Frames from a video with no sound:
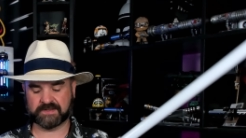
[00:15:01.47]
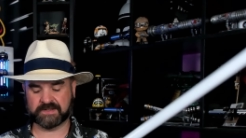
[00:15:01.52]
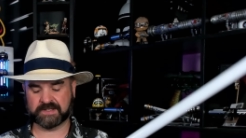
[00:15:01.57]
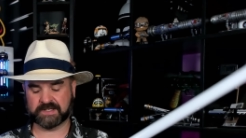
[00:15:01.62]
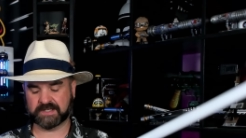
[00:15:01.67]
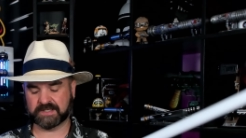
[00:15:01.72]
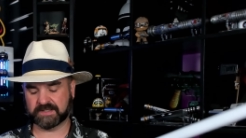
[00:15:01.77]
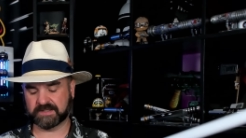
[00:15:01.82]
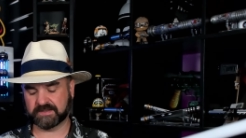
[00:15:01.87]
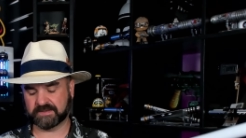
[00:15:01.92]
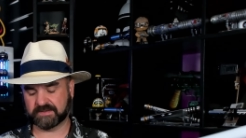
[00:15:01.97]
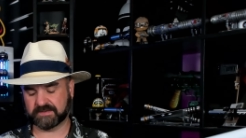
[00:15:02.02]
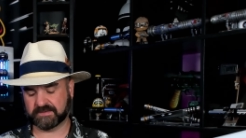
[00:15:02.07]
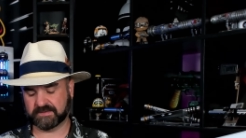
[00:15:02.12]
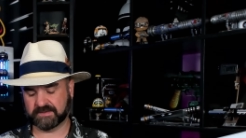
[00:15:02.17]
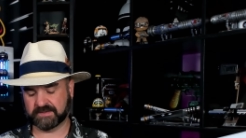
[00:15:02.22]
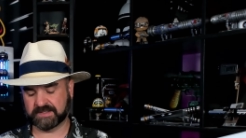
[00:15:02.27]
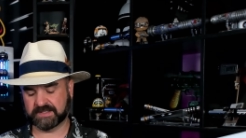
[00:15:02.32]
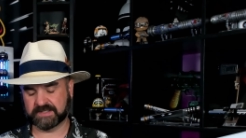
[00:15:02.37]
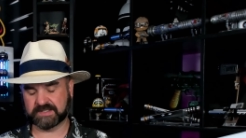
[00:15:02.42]
than
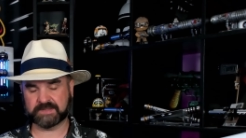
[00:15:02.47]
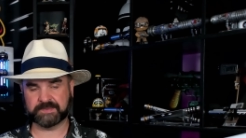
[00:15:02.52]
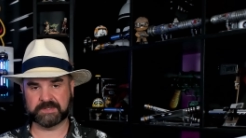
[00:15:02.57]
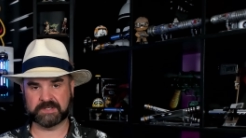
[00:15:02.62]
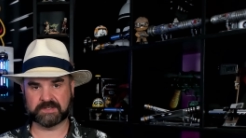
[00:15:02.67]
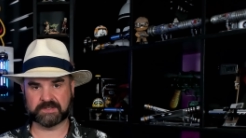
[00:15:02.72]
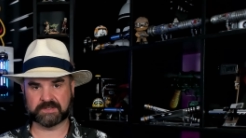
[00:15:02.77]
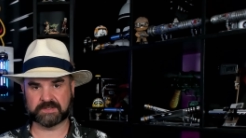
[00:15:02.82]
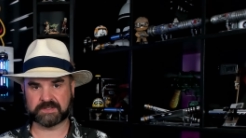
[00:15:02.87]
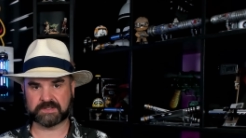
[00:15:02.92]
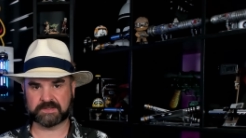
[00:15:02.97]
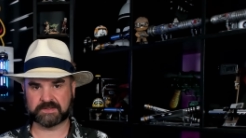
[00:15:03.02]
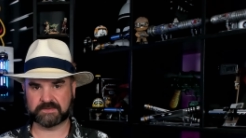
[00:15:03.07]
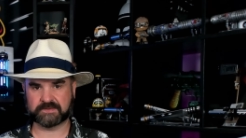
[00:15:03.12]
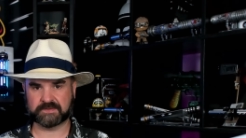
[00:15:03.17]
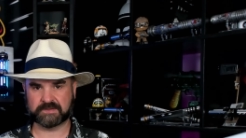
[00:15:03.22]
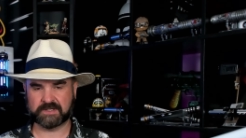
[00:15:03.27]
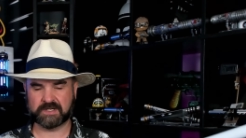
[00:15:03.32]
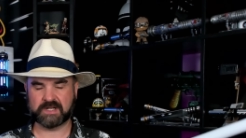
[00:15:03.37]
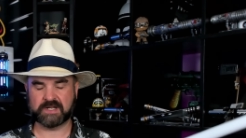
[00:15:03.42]
these speakers.
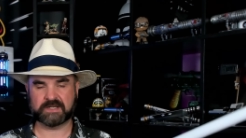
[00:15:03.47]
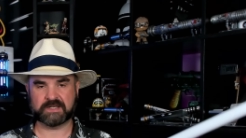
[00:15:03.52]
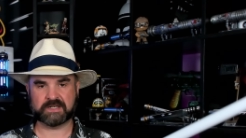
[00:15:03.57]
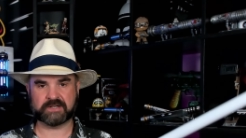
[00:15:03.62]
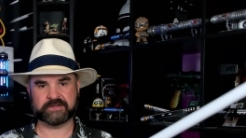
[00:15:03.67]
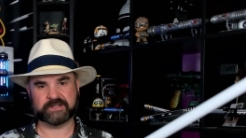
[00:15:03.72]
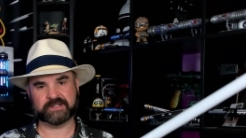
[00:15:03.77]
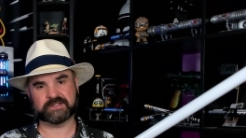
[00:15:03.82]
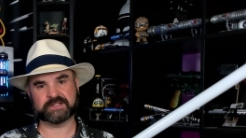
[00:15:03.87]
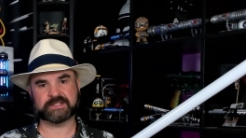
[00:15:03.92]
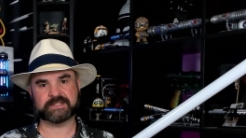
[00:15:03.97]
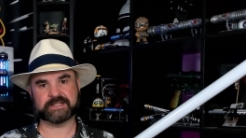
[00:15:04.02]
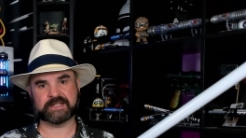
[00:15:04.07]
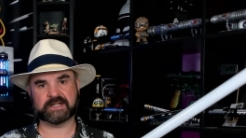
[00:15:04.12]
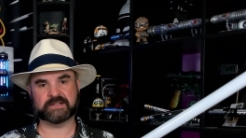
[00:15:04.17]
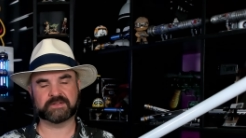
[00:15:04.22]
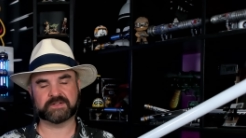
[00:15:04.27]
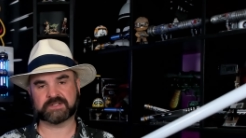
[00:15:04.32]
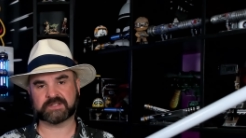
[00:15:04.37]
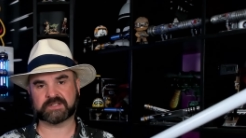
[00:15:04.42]
Now, I
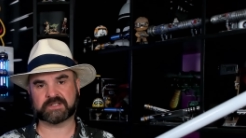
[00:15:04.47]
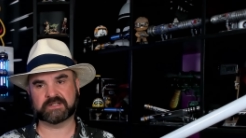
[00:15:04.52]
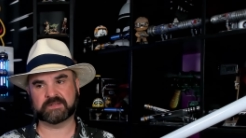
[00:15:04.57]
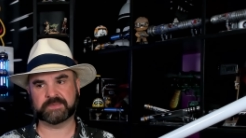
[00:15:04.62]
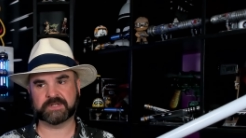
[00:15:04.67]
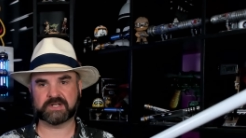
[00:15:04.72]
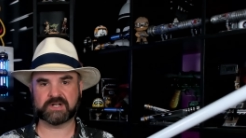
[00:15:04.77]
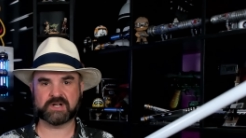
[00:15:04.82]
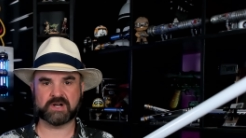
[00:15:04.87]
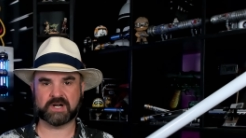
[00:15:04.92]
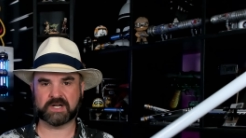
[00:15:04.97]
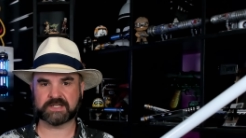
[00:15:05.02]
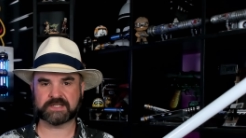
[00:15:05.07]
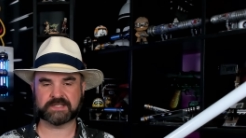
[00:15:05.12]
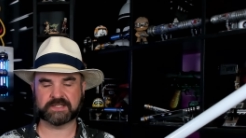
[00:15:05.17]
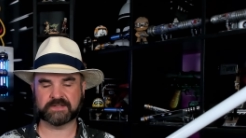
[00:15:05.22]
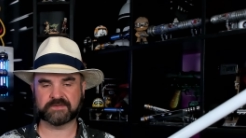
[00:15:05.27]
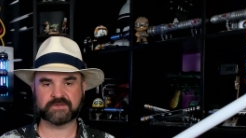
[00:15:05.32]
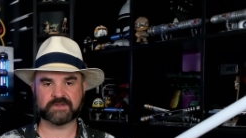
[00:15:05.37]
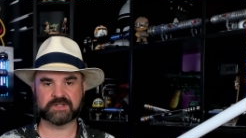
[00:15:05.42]
understand there's going to be a cost
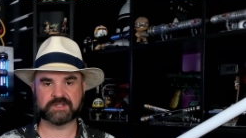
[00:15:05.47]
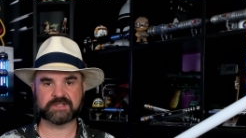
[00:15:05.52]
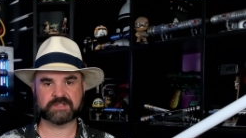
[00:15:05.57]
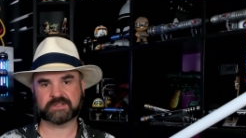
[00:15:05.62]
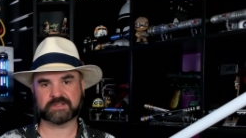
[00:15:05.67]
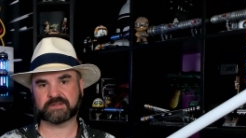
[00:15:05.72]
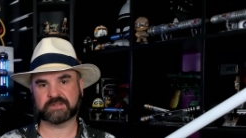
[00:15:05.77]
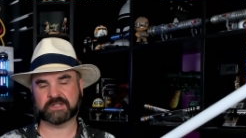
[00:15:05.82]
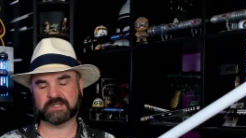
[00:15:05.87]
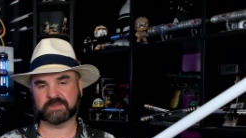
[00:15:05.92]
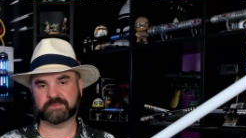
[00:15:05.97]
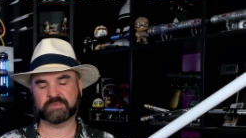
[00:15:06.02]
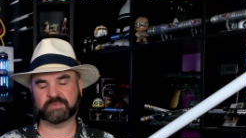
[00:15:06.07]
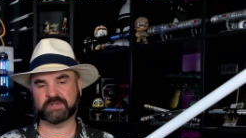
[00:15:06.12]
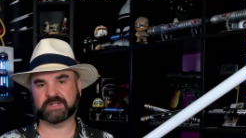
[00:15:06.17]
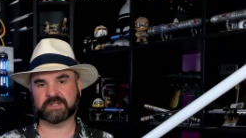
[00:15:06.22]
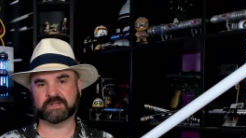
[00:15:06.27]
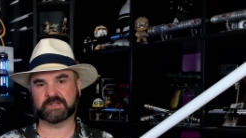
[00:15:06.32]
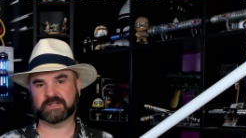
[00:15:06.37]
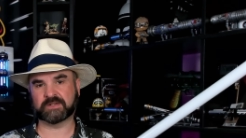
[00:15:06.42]
difference
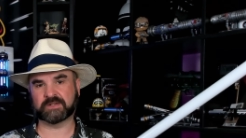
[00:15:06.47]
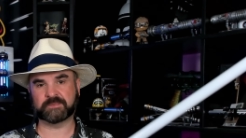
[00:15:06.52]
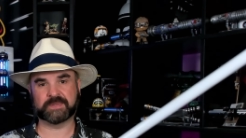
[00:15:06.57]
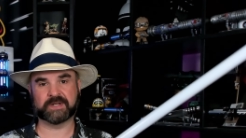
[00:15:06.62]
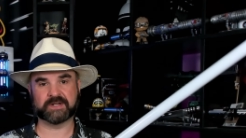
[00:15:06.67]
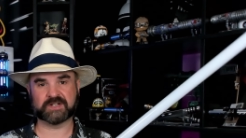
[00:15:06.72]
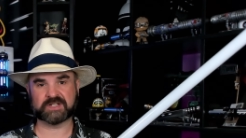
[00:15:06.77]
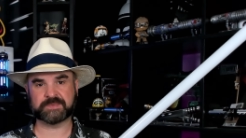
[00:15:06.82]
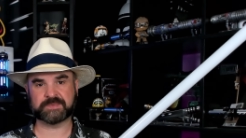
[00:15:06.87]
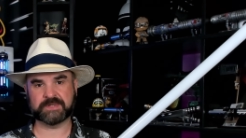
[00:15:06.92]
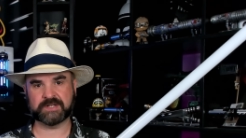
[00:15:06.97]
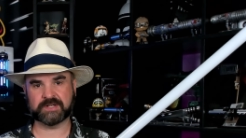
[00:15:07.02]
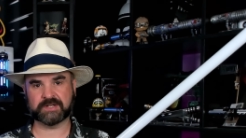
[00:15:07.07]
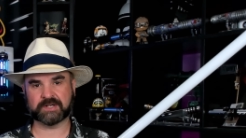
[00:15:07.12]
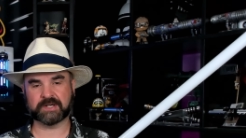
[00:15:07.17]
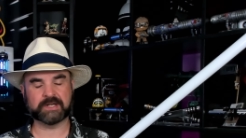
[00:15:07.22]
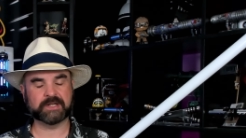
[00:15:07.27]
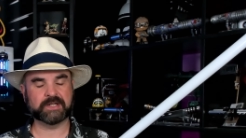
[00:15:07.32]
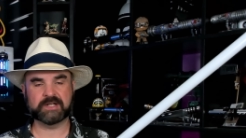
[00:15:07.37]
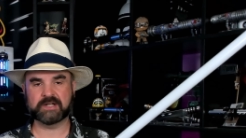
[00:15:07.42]
putting a little better
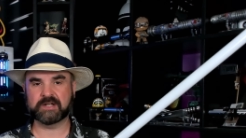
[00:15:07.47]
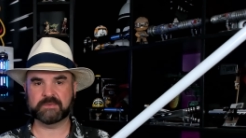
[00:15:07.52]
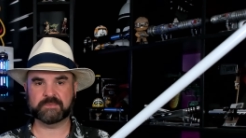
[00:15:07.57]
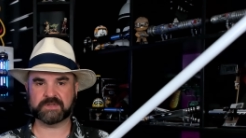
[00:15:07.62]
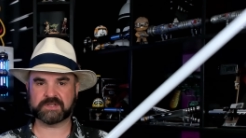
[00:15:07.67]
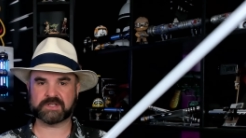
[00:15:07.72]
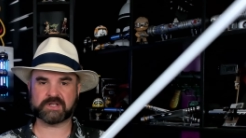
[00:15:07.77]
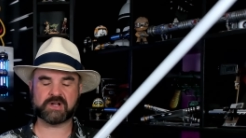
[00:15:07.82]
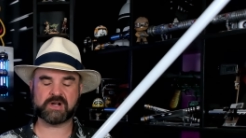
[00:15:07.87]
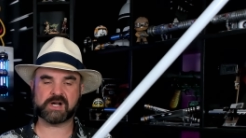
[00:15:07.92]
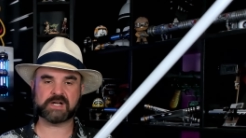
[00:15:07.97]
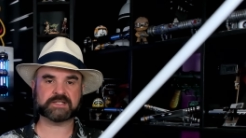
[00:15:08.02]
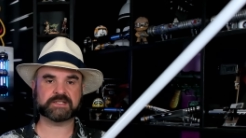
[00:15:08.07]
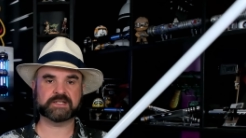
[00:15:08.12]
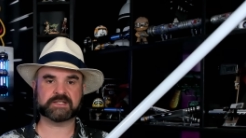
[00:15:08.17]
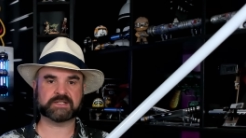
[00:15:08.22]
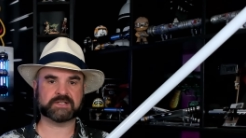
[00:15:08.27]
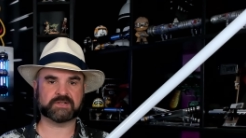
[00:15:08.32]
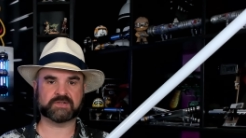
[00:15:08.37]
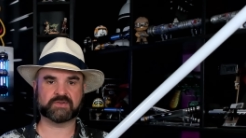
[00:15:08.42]
speaker, but the cost
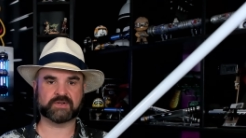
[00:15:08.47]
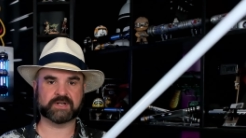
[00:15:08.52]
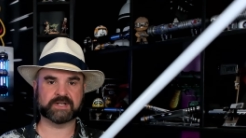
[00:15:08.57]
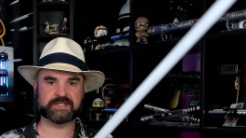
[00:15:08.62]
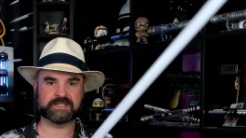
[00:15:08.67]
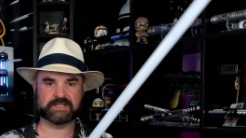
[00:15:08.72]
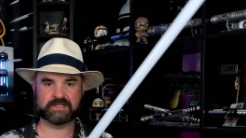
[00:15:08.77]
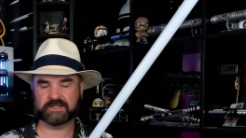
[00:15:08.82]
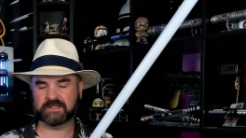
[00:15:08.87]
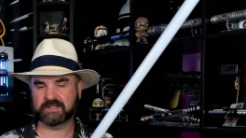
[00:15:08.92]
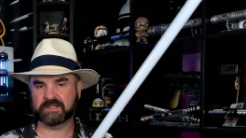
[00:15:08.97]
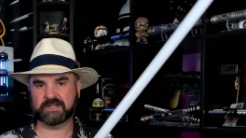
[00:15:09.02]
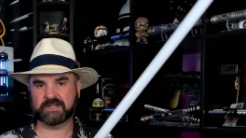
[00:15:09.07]
isn't crazy.